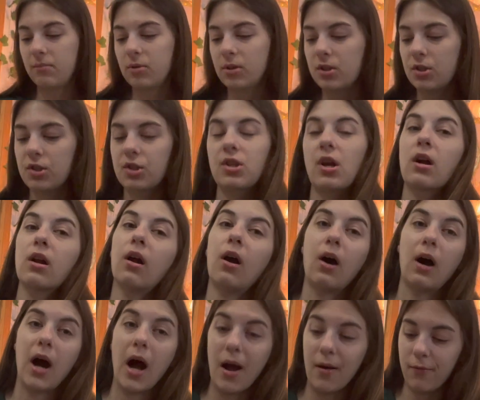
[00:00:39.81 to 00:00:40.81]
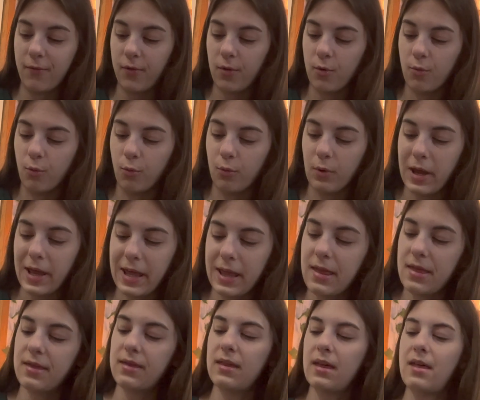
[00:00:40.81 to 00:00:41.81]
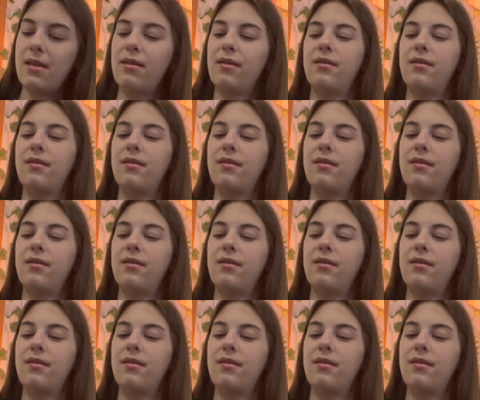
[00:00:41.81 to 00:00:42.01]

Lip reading: going to start off with